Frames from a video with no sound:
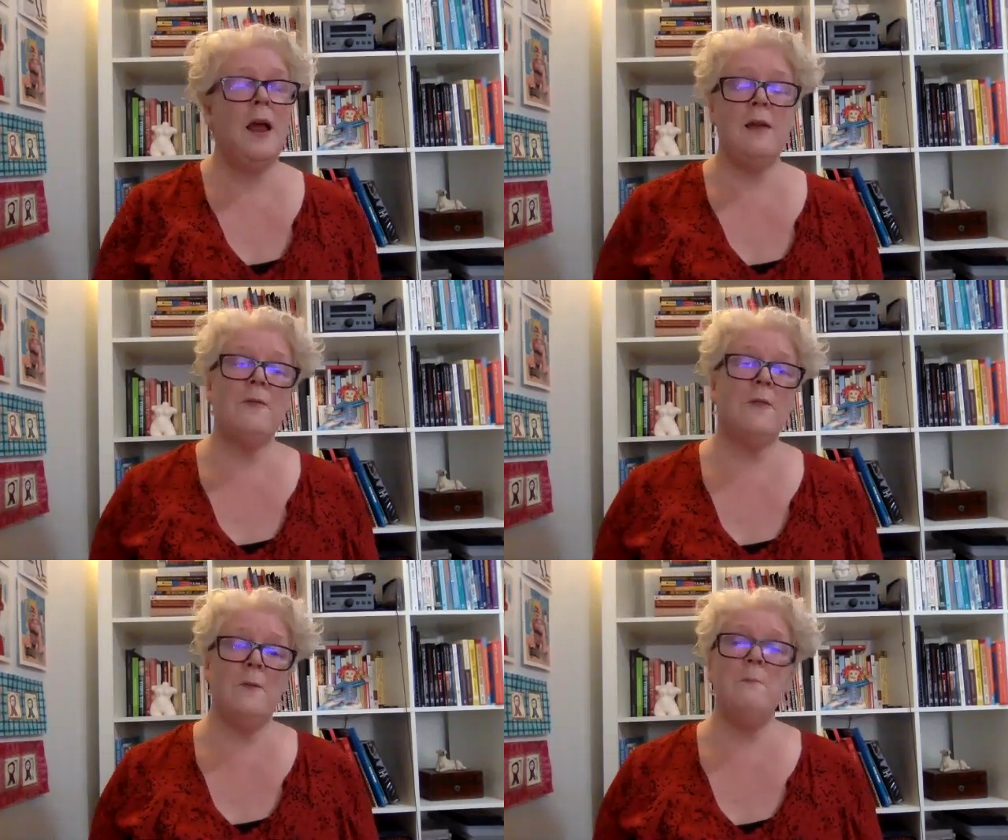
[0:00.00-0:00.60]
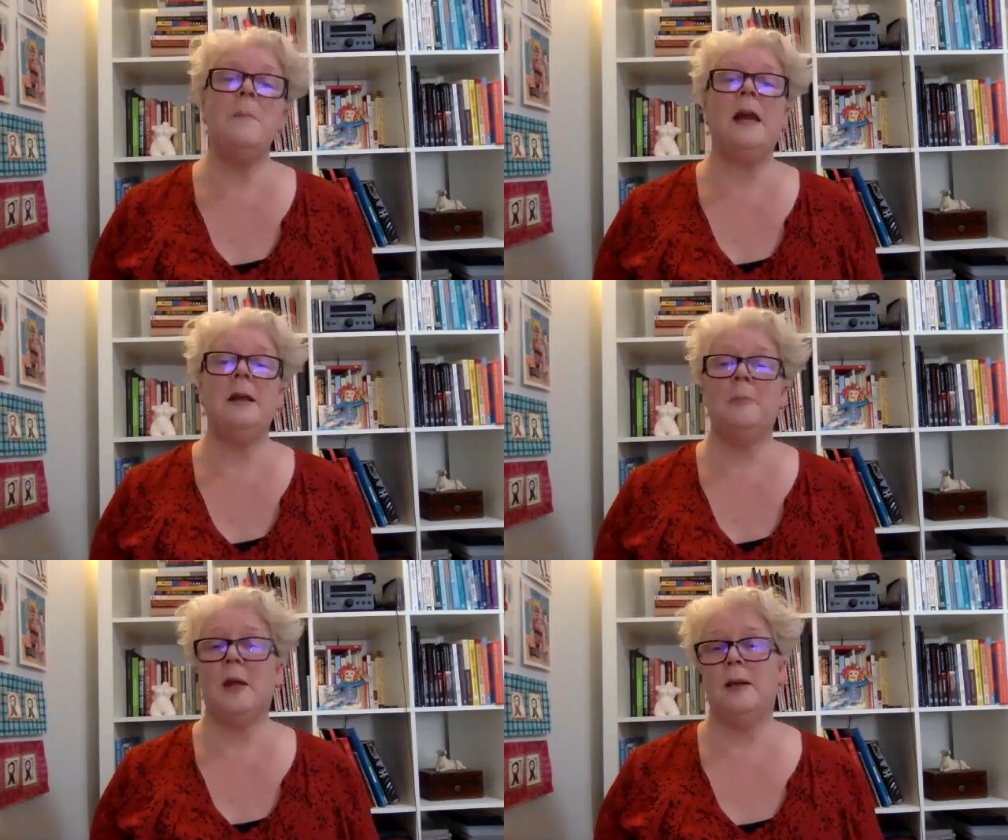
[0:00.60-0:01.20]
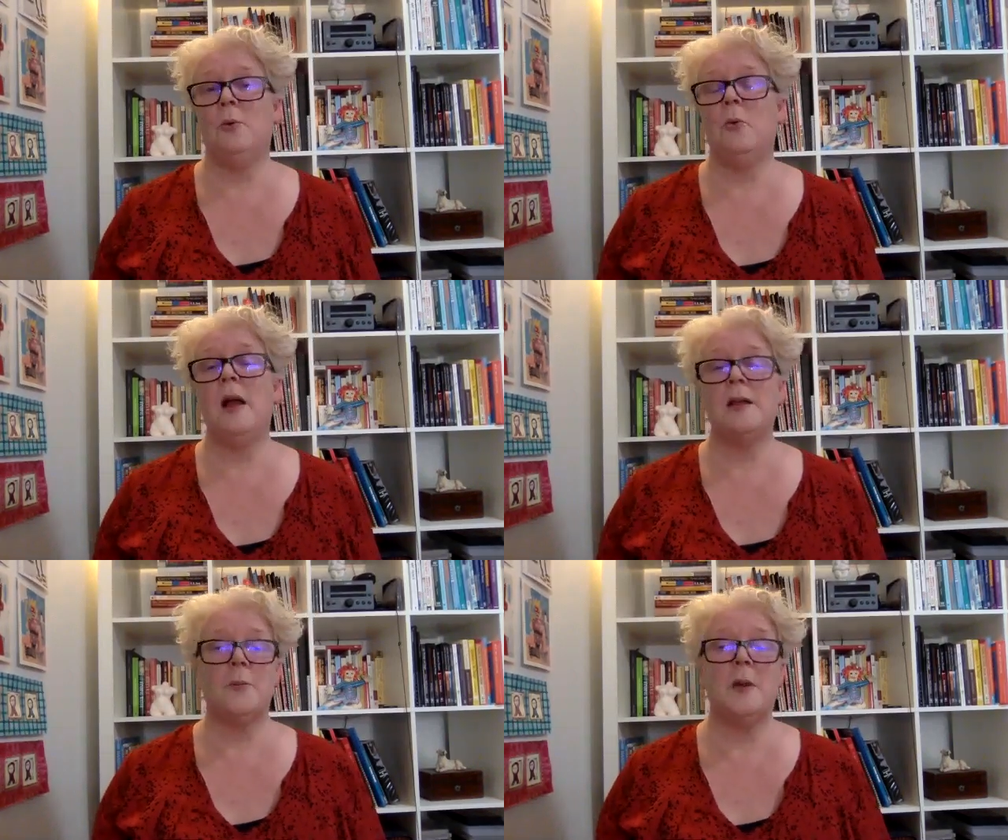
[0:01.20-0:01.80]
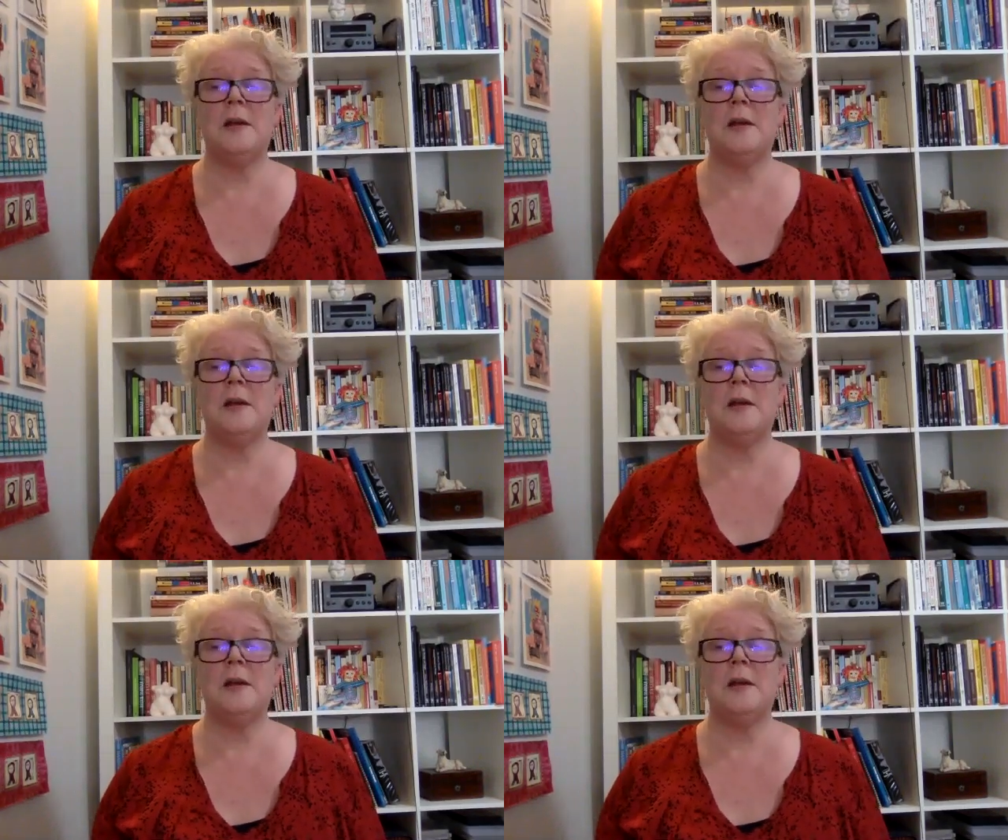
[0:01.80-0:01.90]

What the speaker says: And for many people, as we're